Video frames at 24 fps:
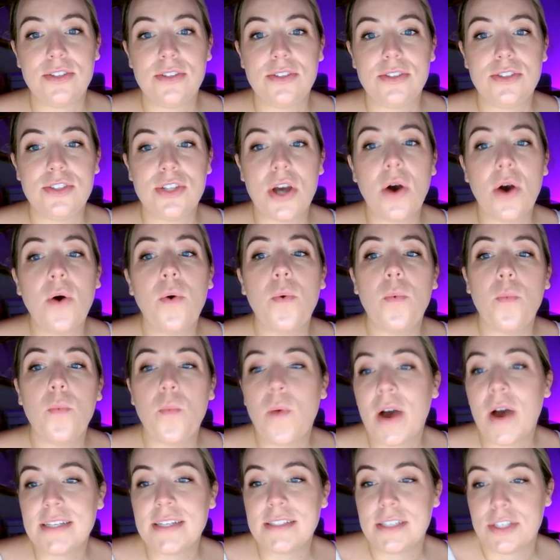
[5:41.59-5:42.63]
don't
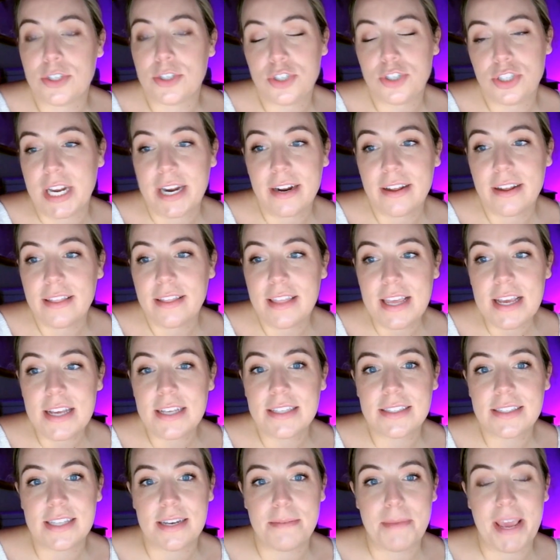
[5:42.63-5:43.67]
want to share
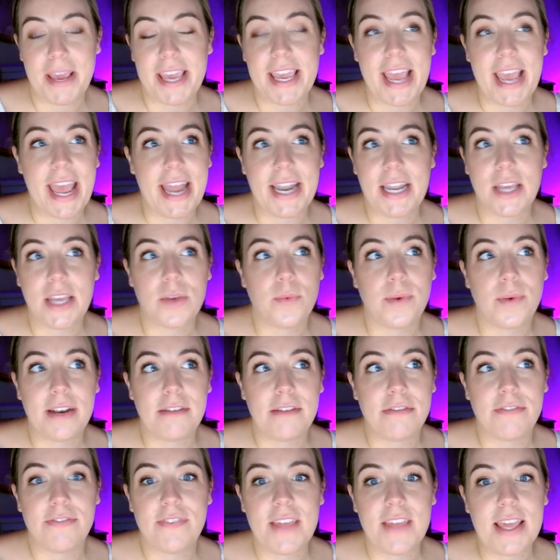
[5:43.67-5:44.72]
these and make anyone
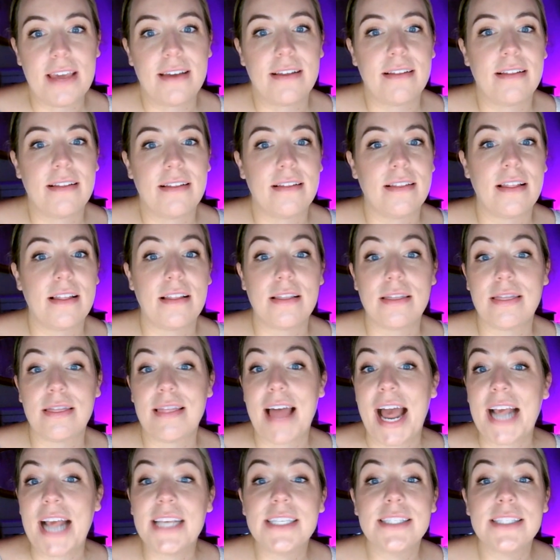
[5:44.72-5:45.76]
feel
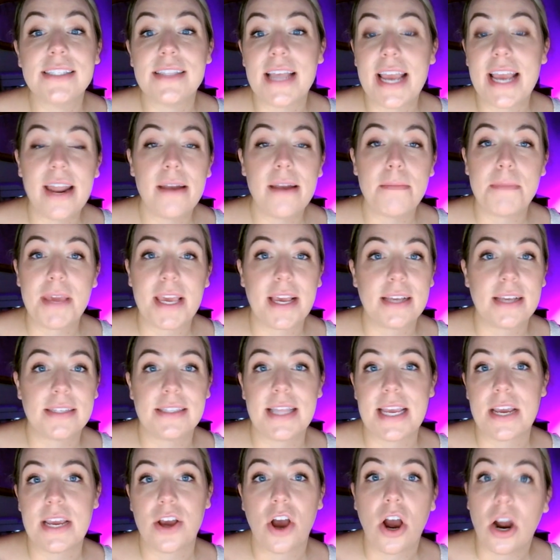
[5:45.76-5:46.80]
less than because
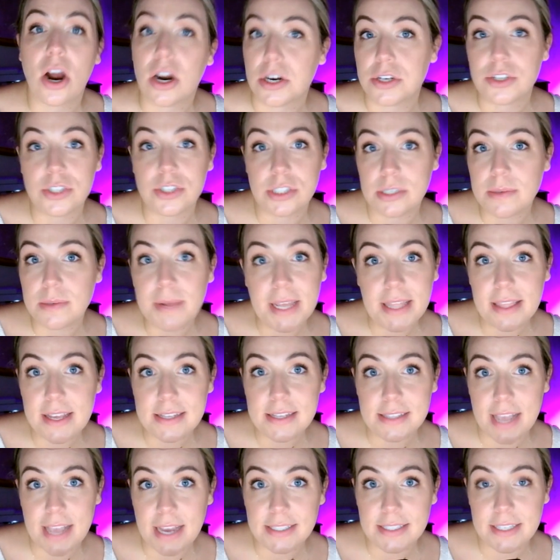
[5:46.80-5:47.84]
they aren't doing
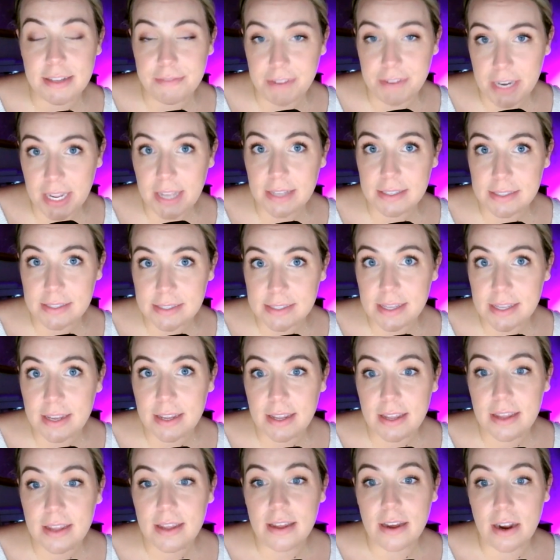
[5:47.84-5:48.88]
these activities.
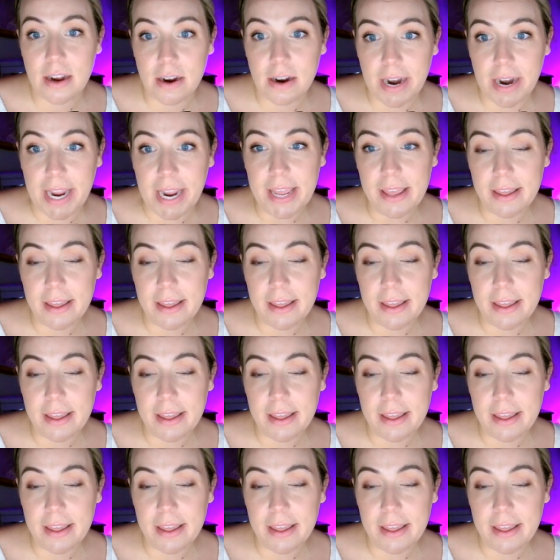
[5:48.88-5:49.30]
All right,